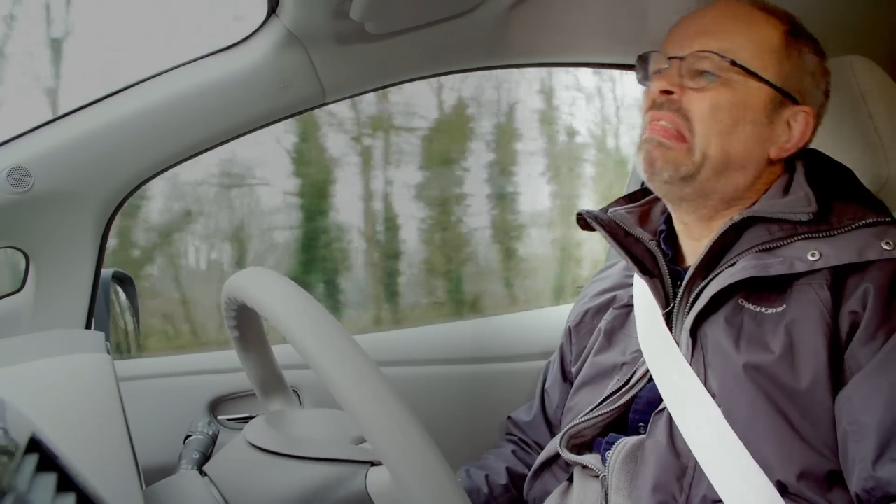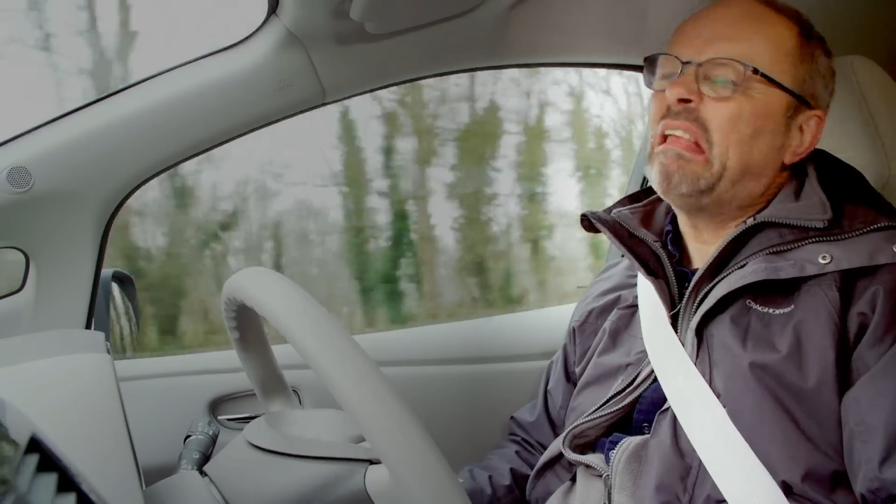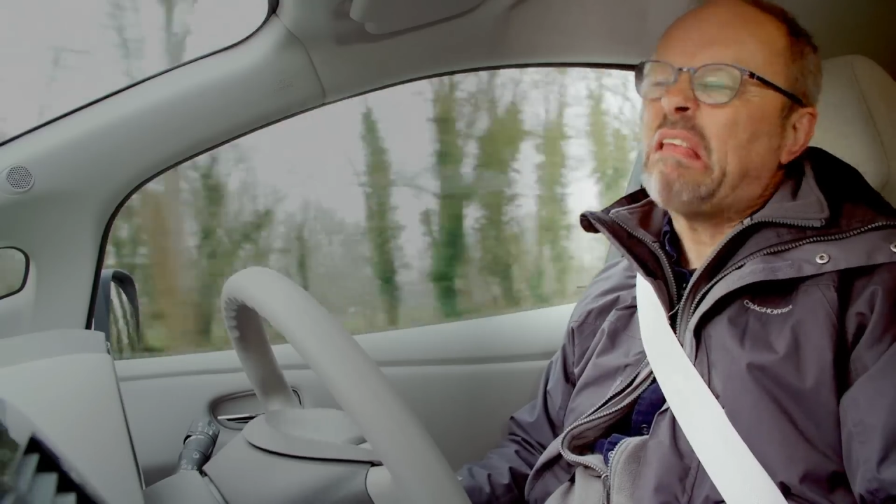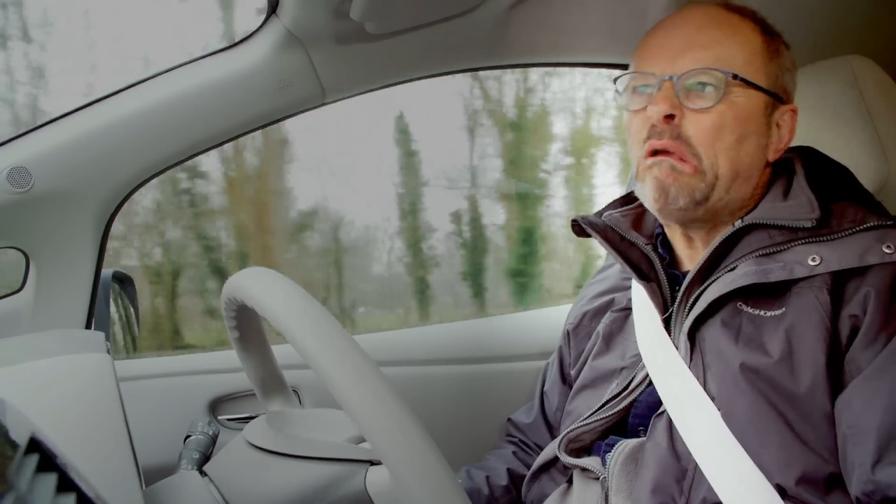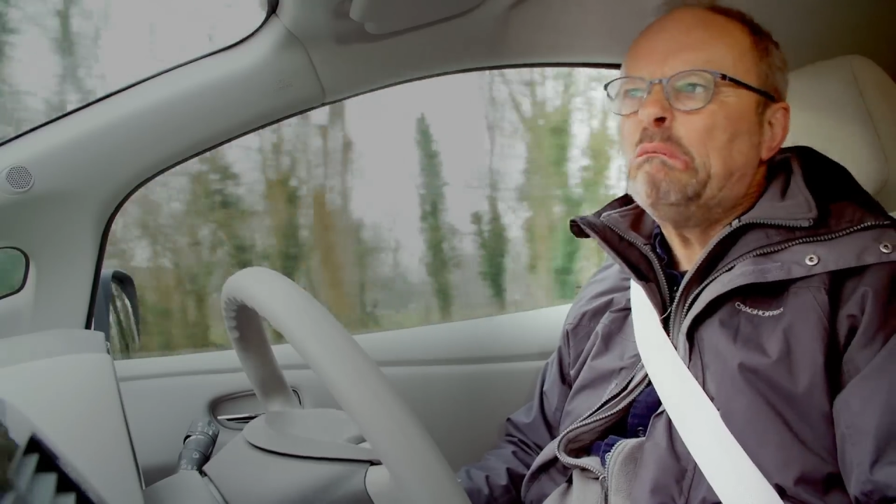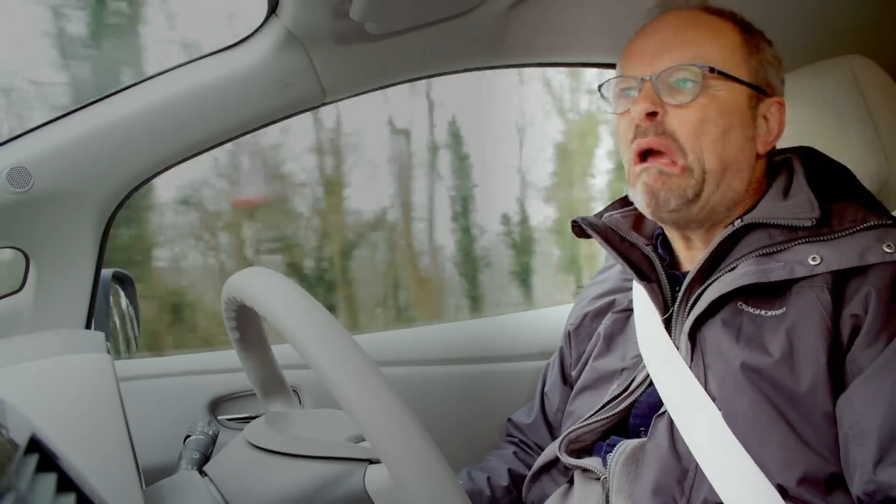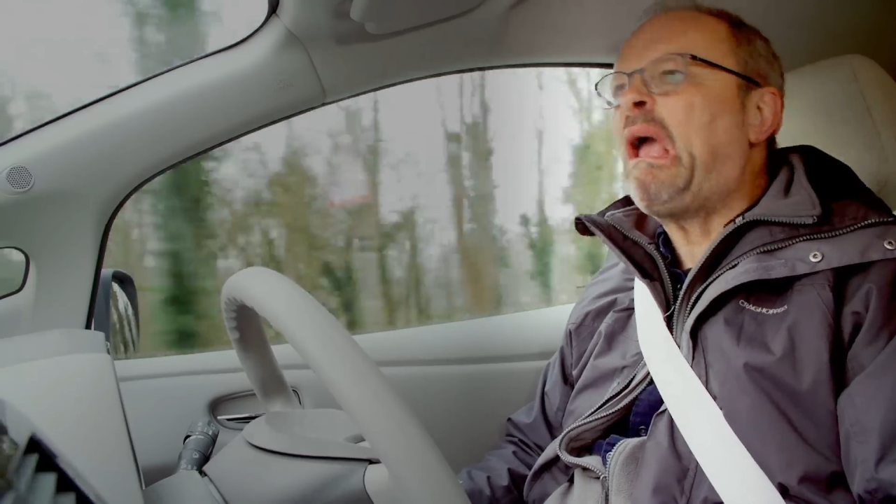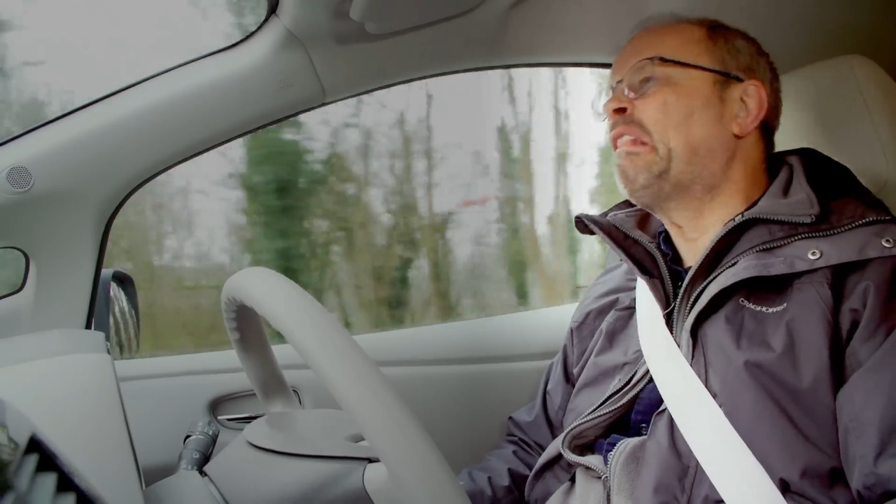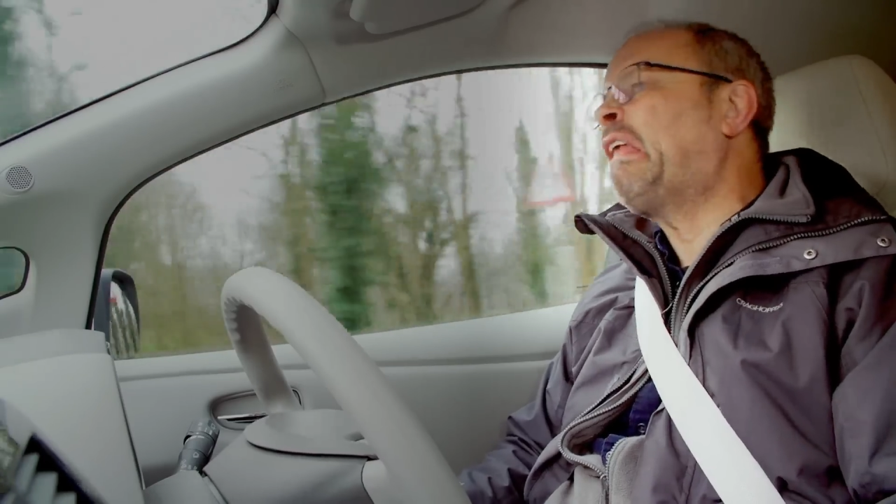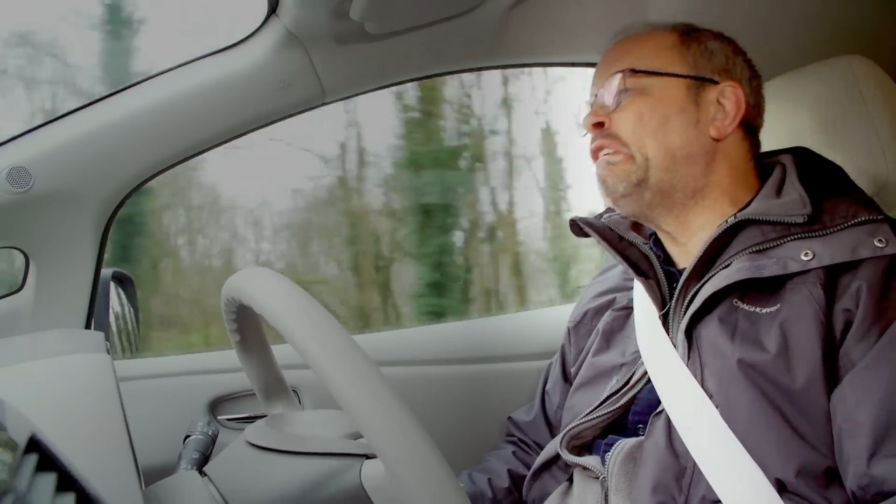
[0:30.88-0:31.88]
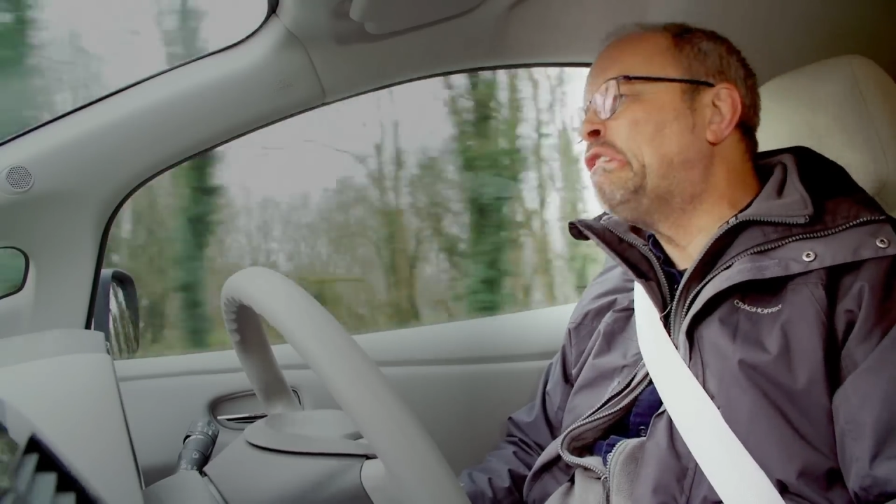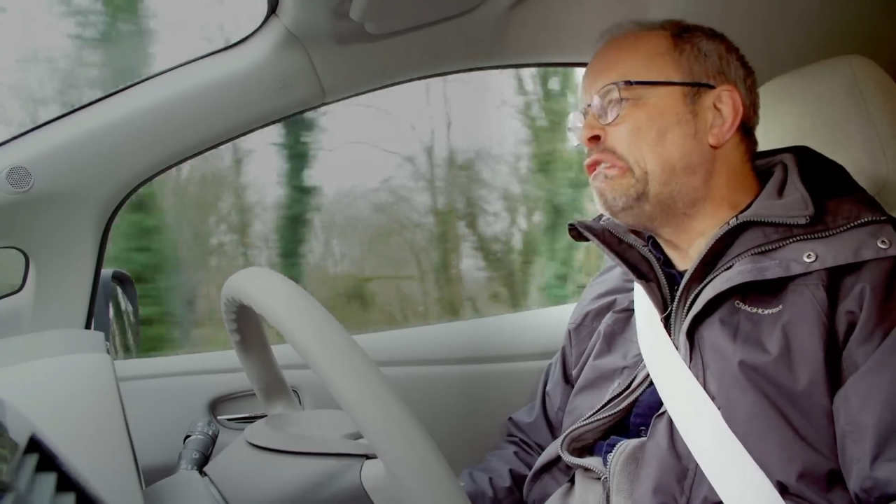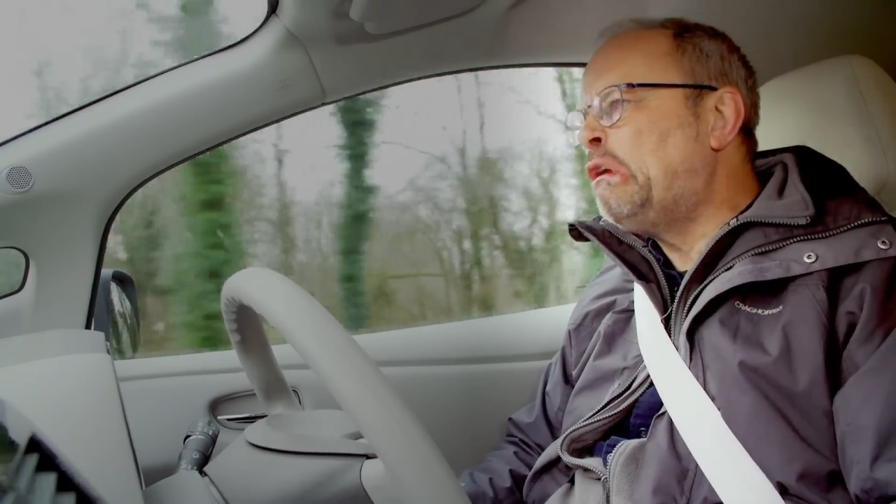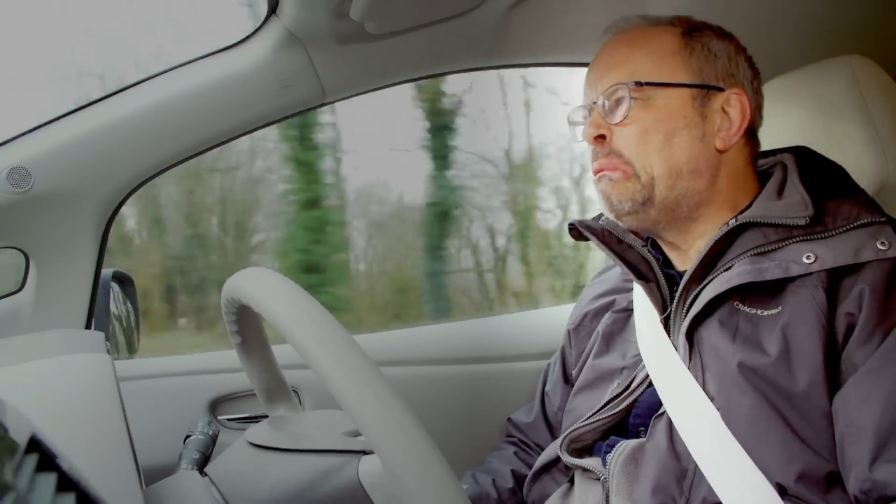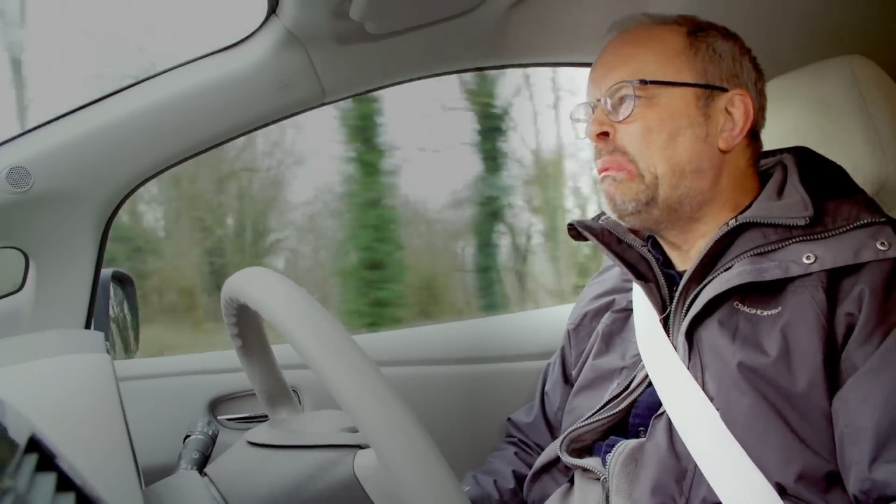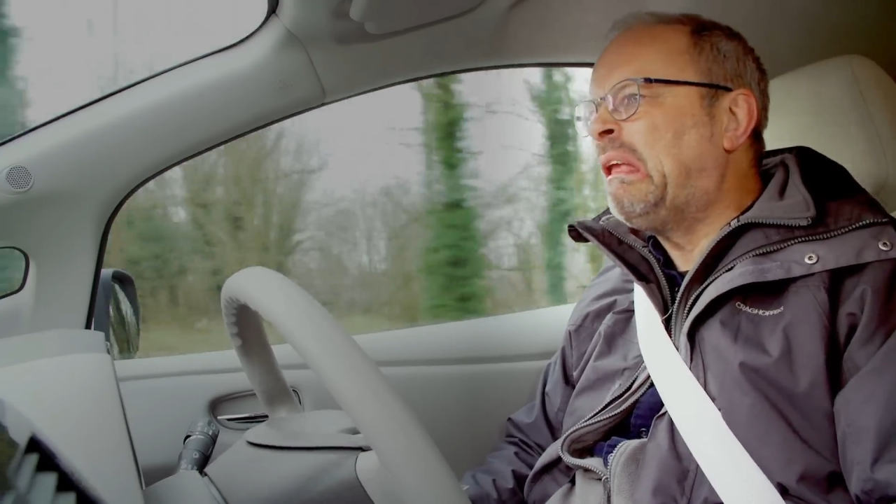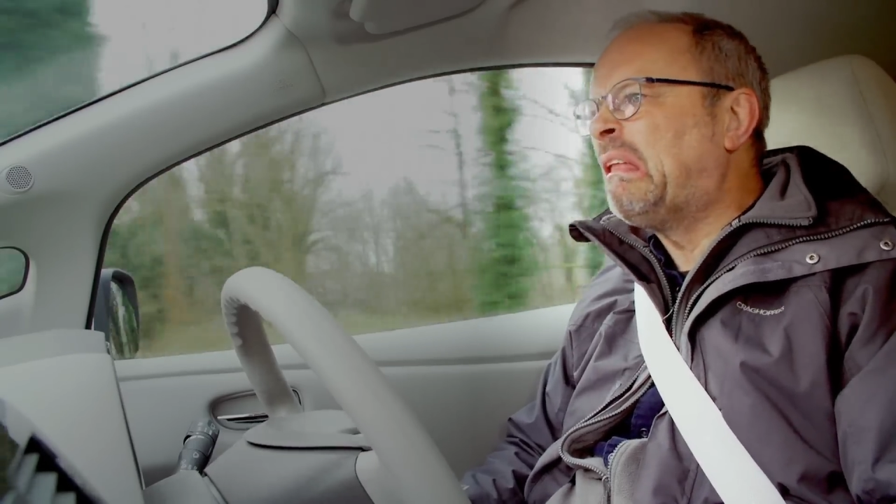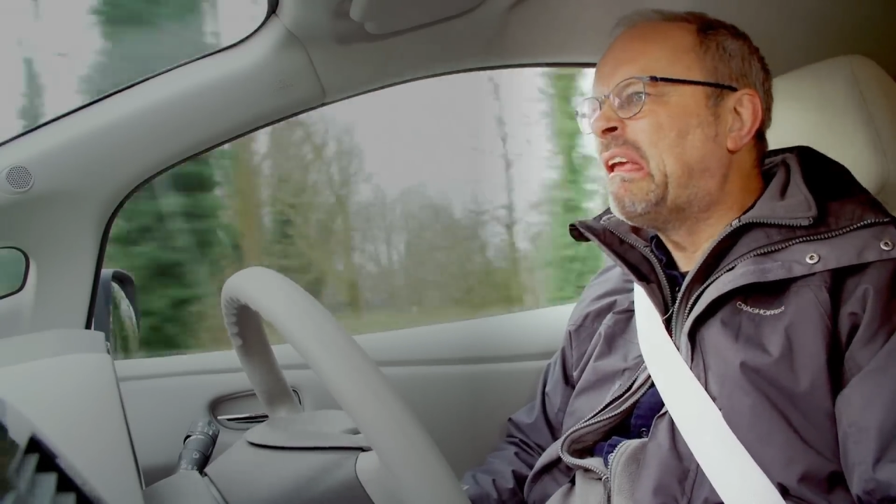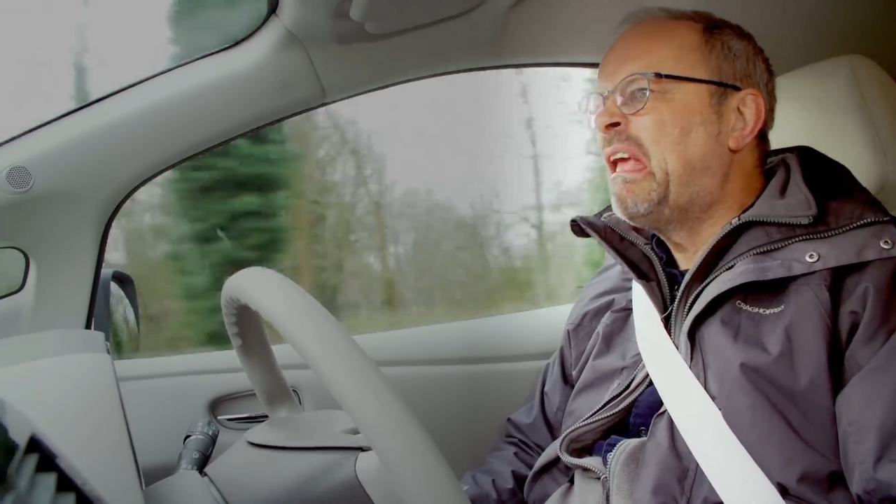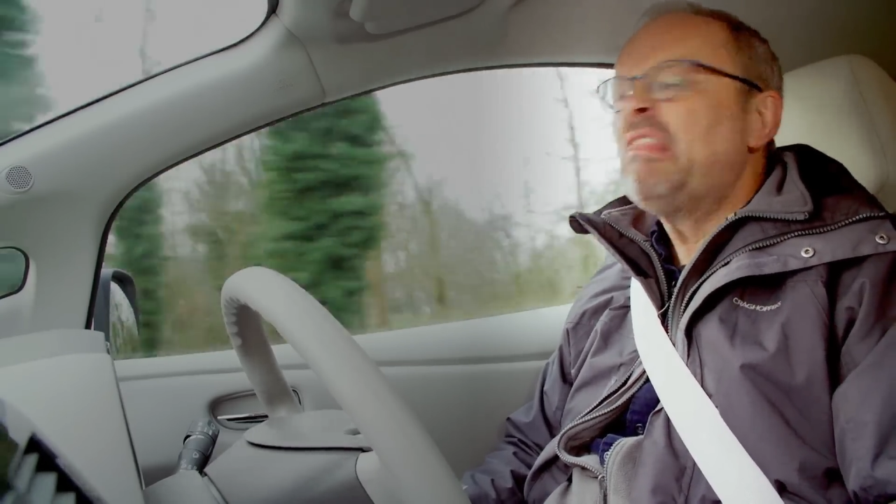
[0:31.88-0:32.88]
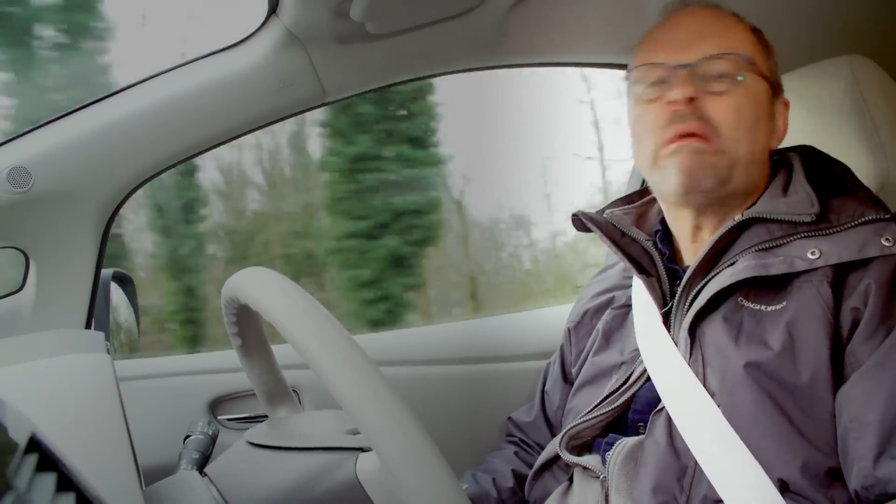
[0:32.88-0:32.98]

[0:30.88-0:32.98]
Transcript: they don't work, they're stupid,